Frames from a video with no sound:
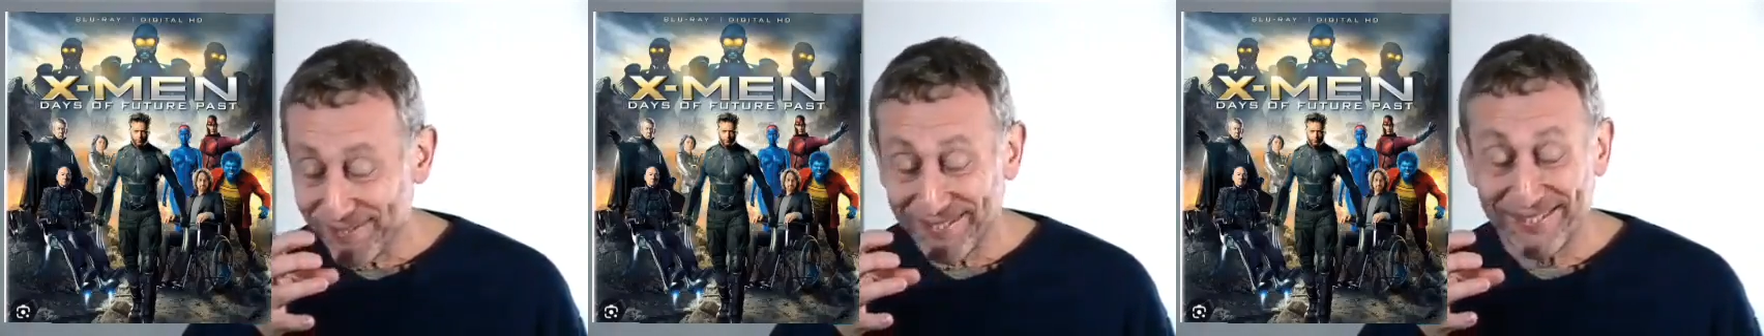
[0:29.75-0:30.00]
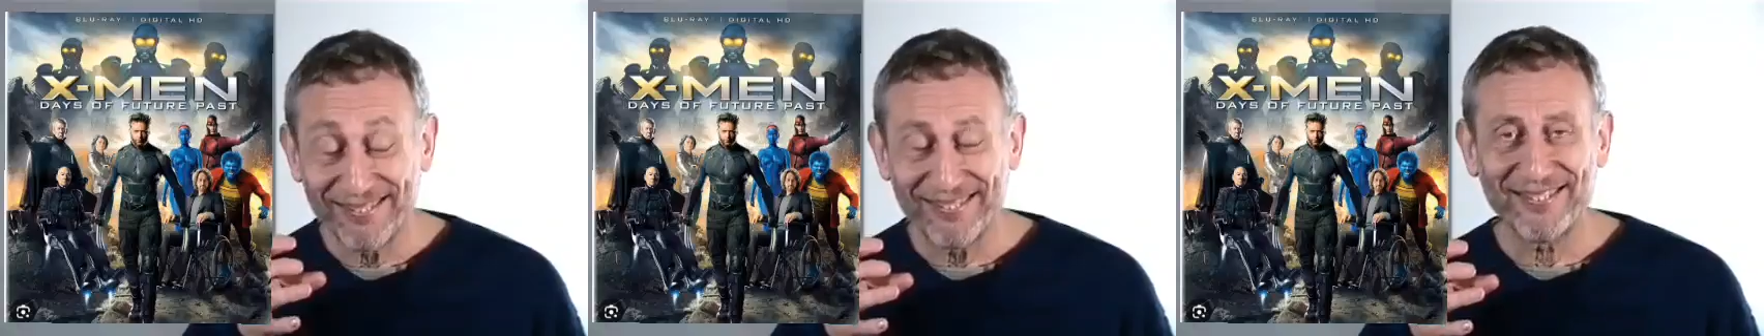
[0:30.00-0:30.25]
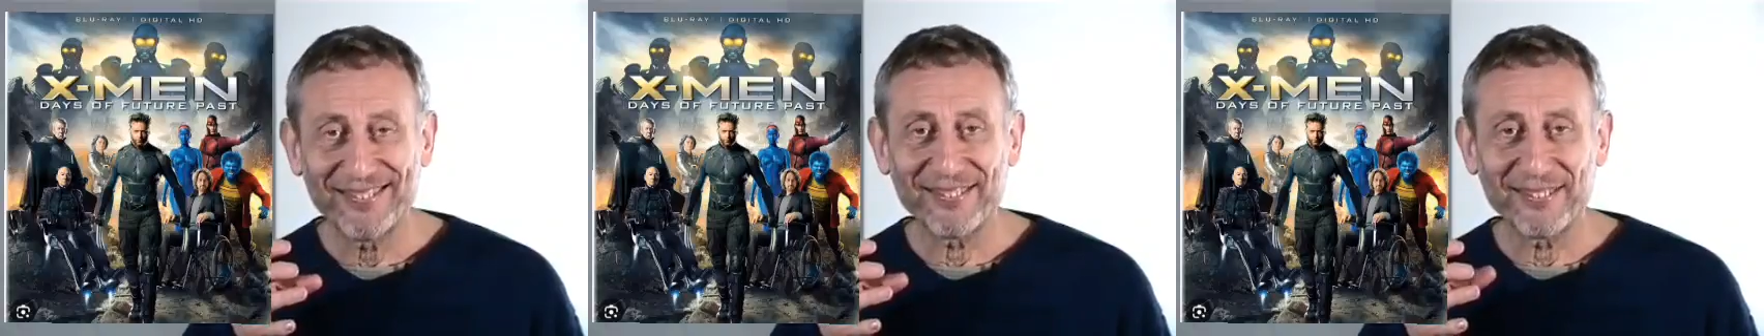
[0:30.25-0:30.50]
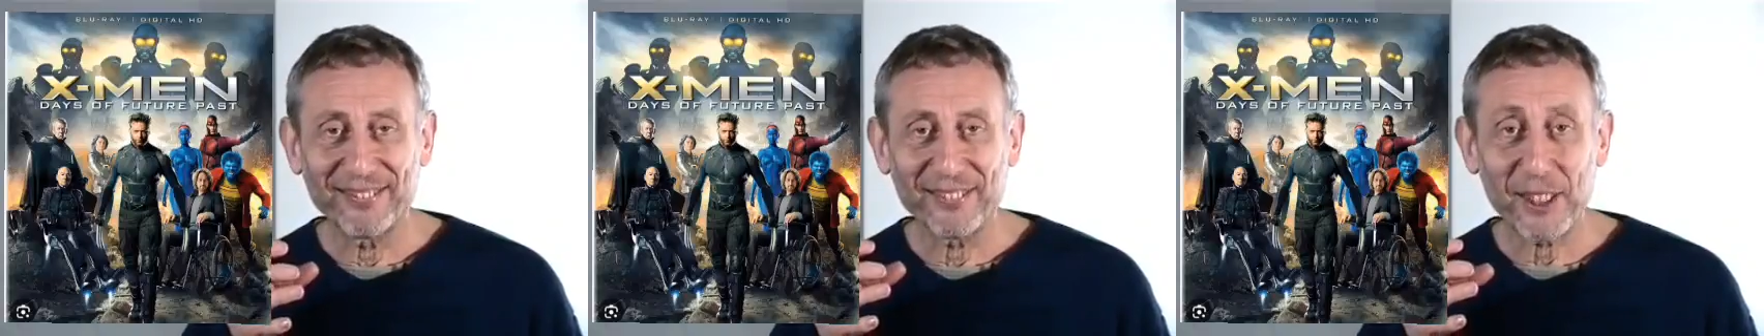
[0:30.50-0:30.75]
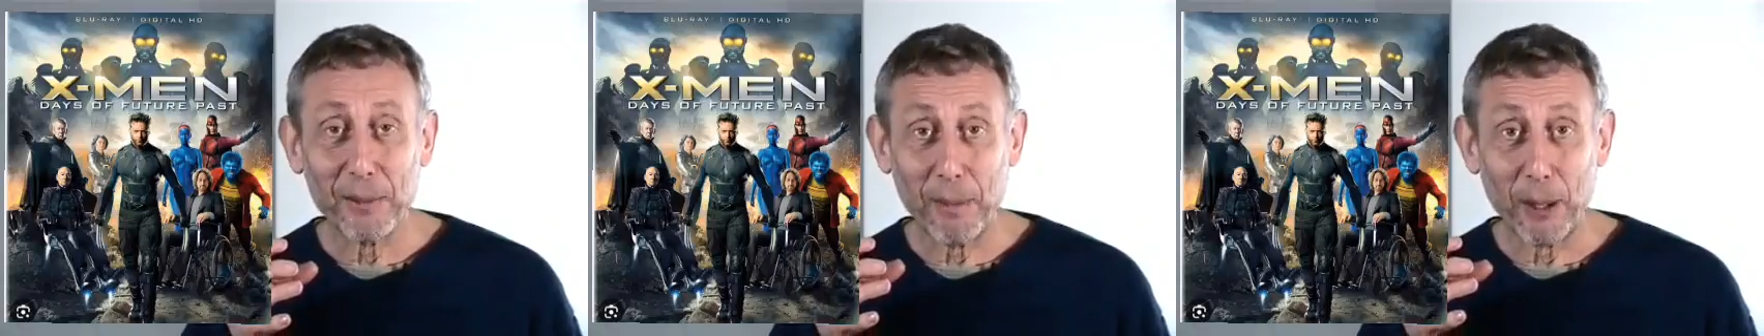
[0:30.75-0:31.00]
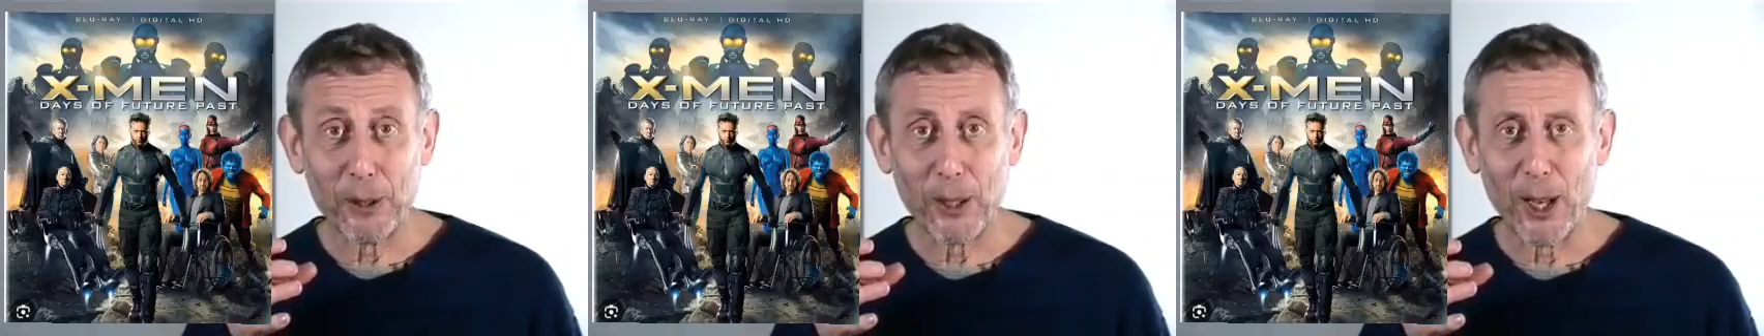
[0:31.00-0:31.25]
Mmm,
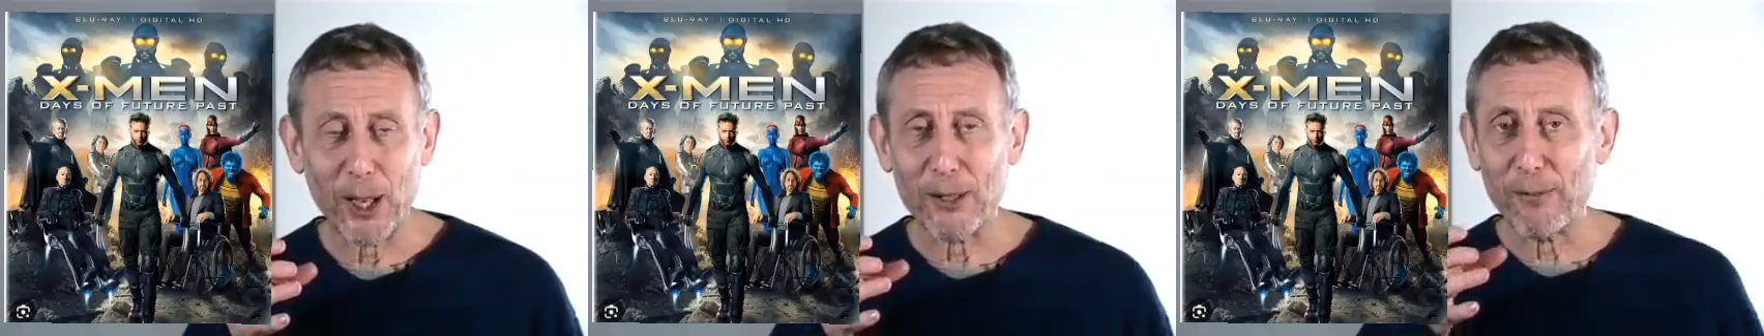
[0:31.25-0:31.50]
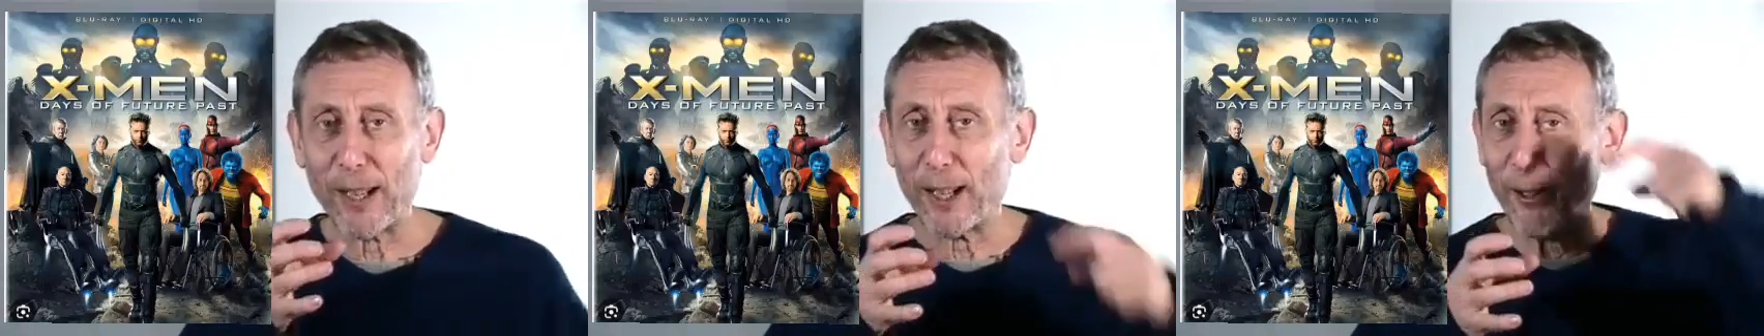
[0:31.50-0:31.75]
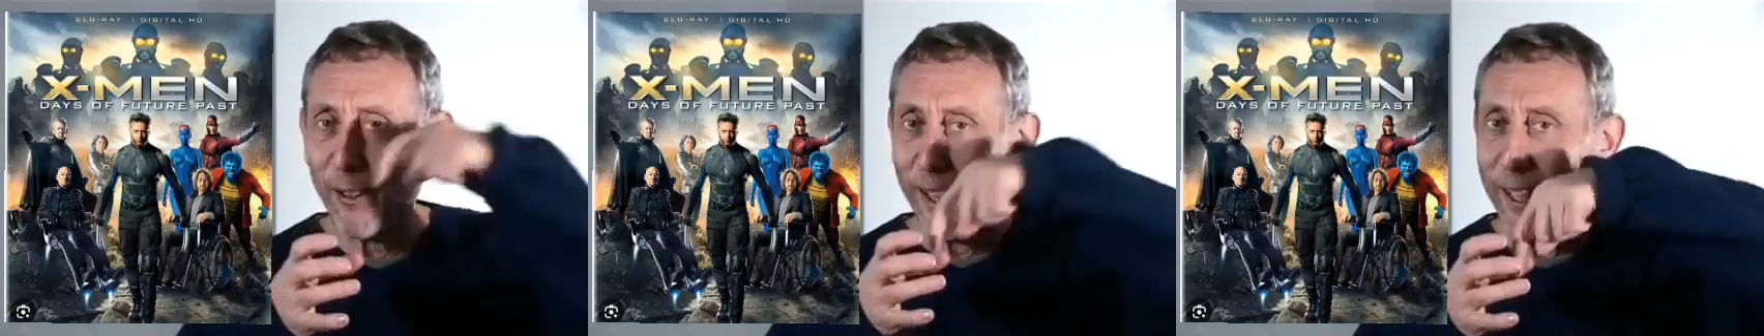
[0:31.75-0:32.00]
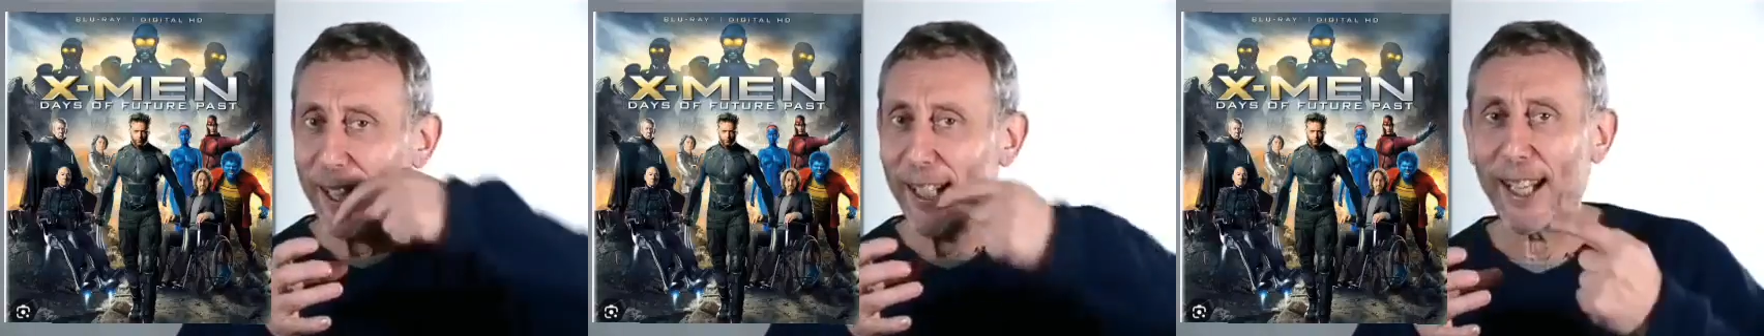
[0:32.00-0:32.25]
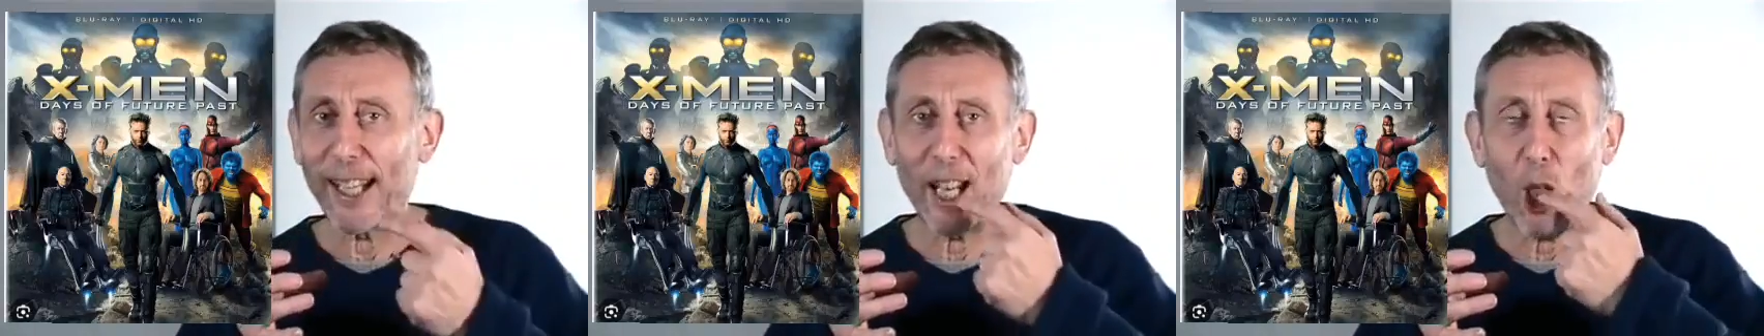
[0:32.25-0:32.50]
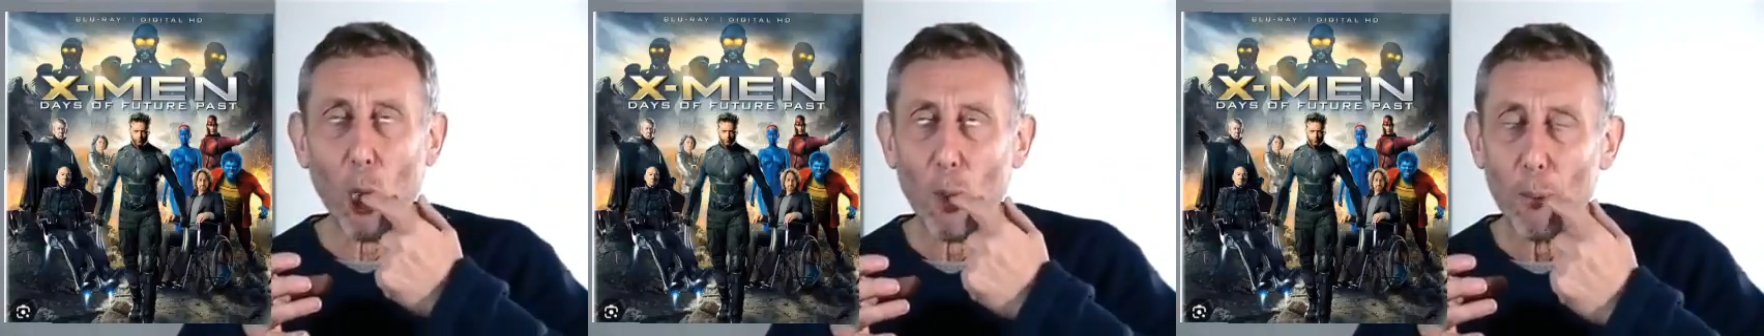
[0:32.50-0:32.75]
smells nice. Finger in, lick
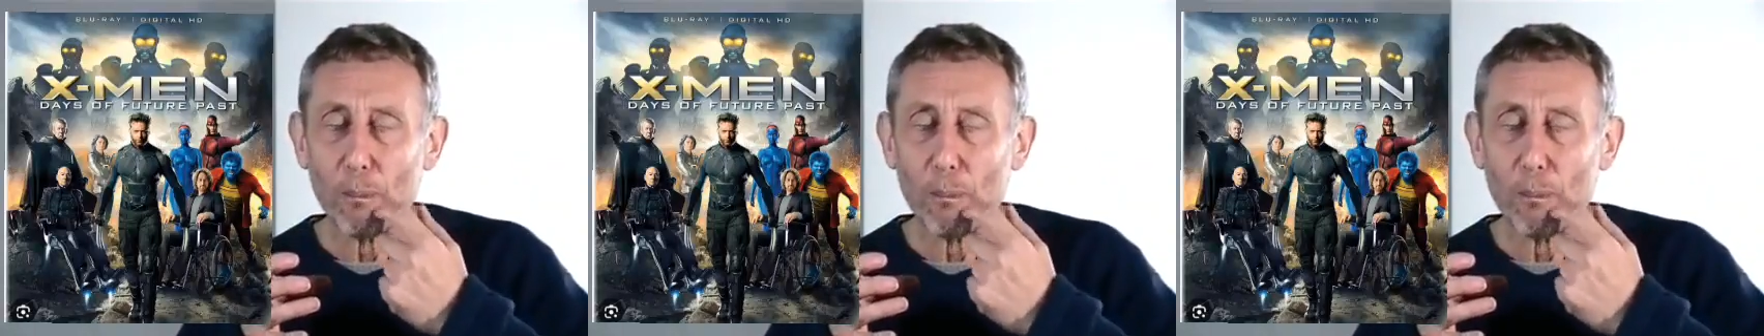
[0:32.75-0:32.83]
it.